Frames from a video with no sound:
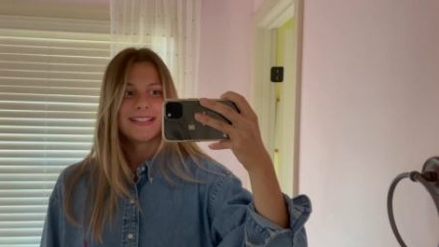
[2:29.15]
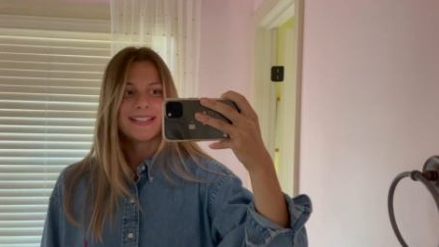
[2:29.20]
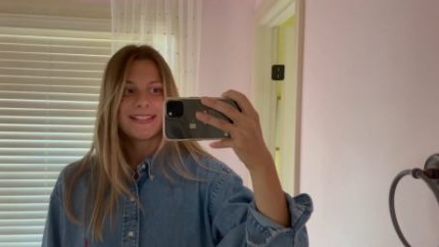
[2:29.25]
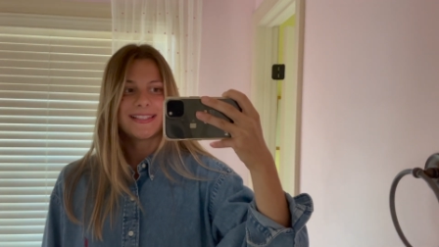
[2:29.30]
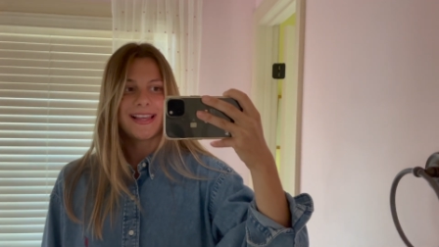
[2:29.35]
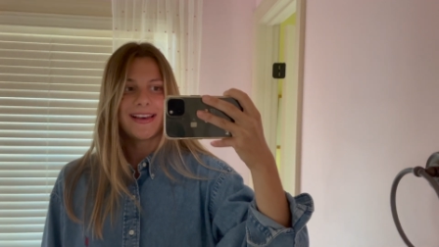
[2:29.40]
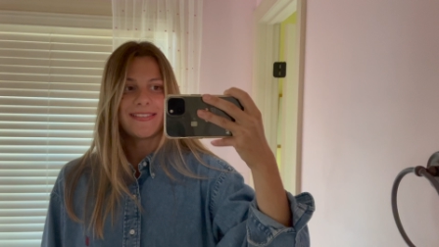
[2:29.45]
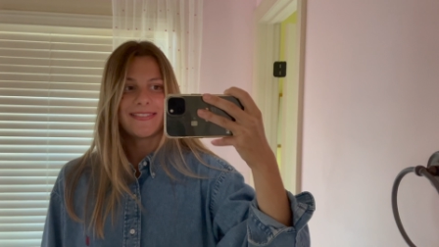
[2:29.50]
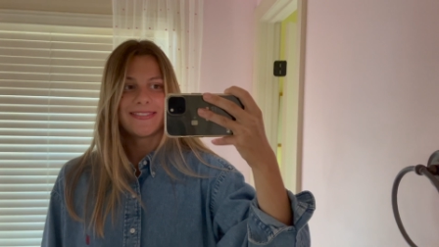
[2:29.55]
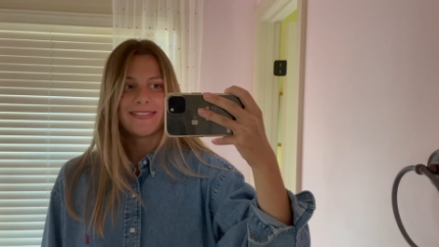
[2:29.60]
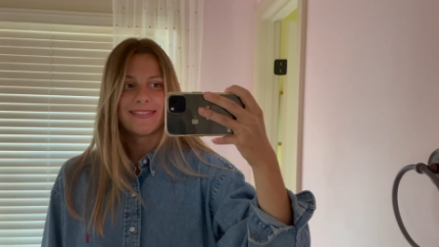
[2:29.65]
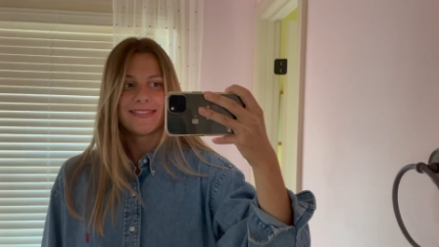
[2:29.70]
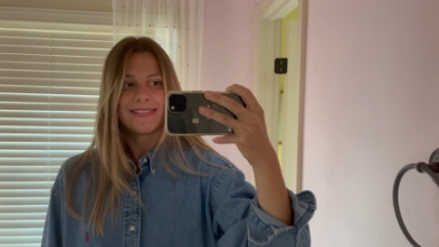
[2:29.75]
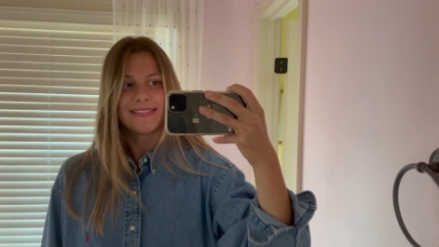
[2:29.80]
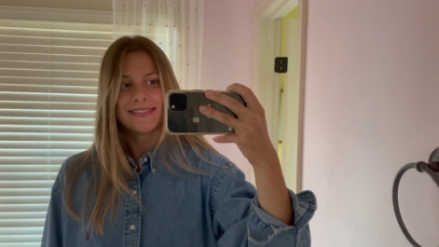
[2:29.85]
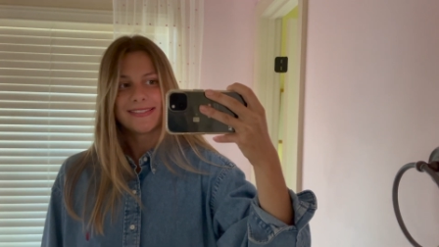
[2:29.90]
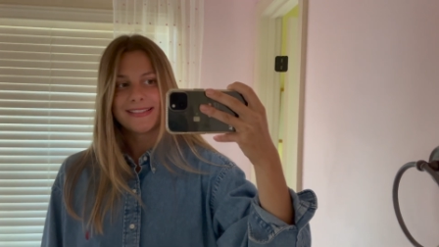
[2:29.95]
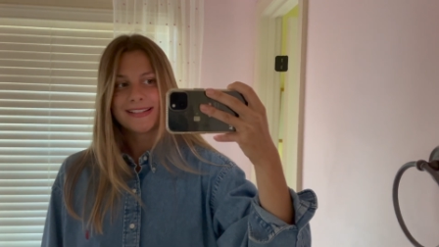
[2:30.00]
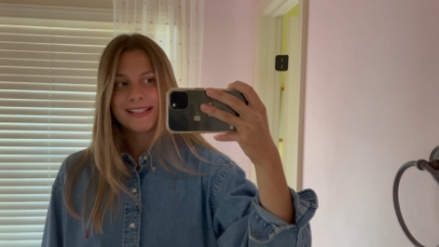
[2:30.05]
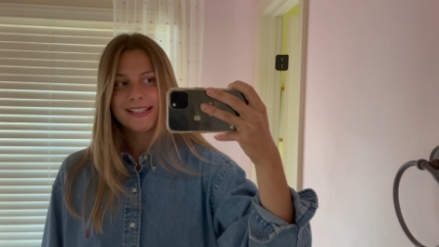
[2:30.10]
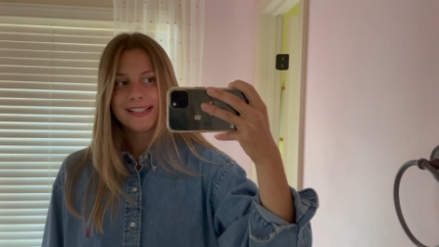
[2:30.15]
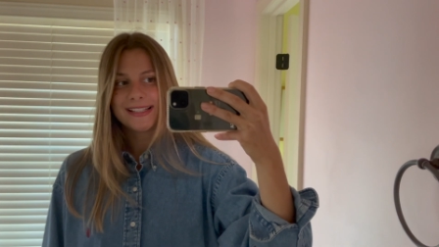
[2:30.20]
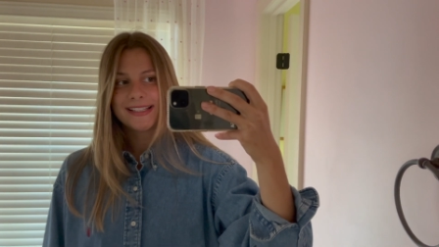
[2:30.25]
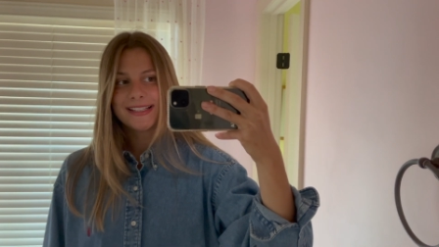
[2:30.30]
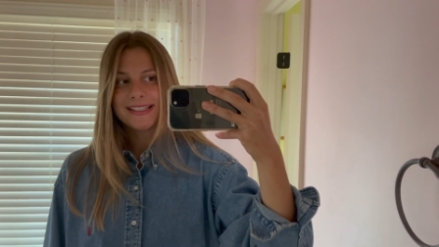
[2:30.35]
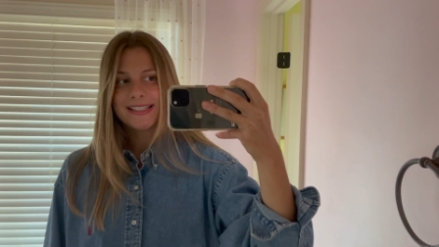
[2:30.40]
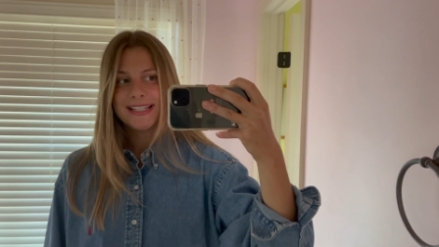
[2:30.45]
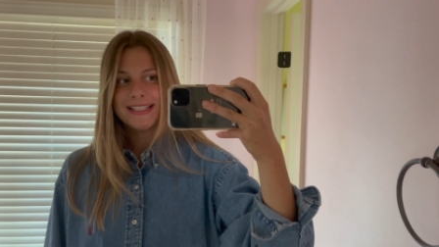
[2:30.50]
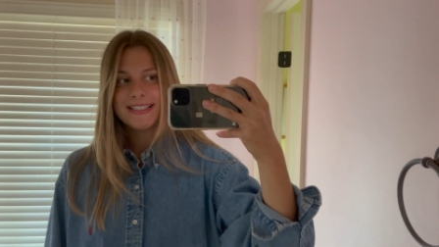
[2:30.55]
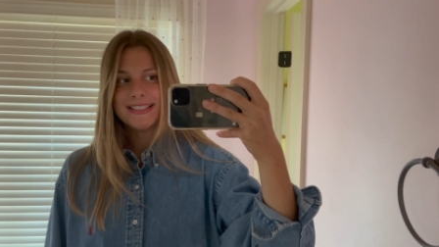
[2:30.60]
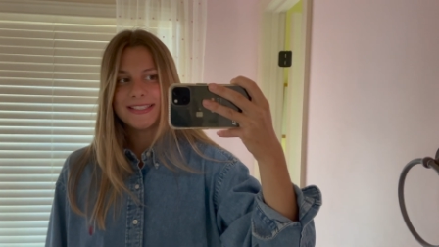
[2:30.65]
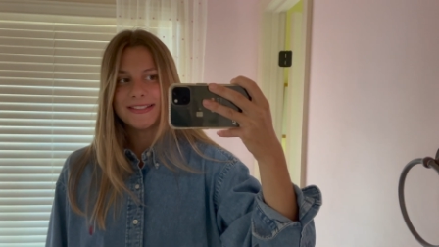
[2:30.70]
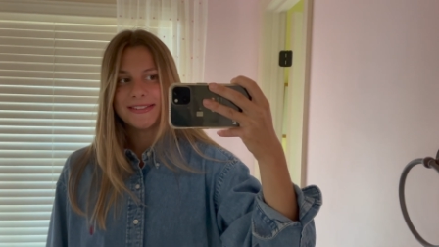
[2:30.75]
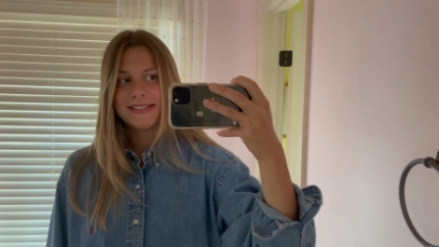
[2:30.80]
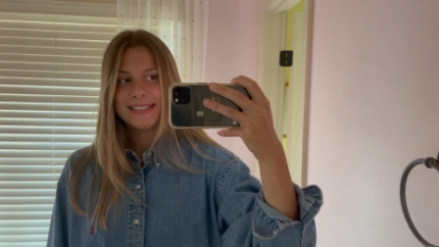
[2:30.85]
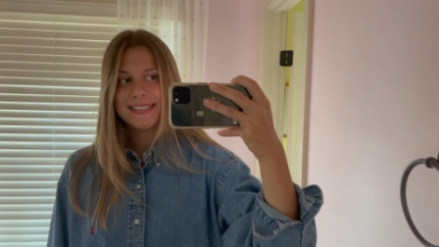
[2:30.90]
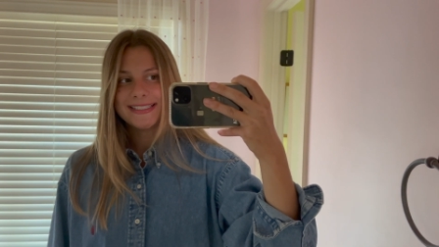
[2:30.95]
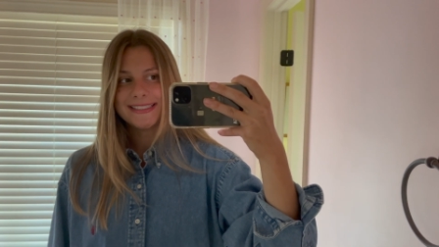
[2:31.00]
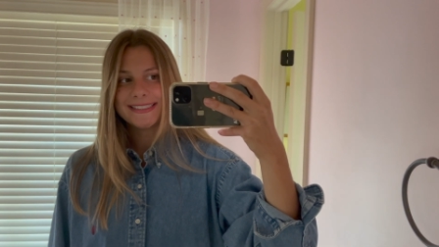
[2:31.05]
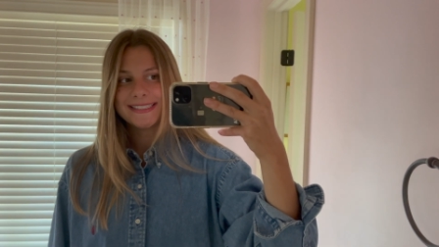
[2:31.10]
So let's do it.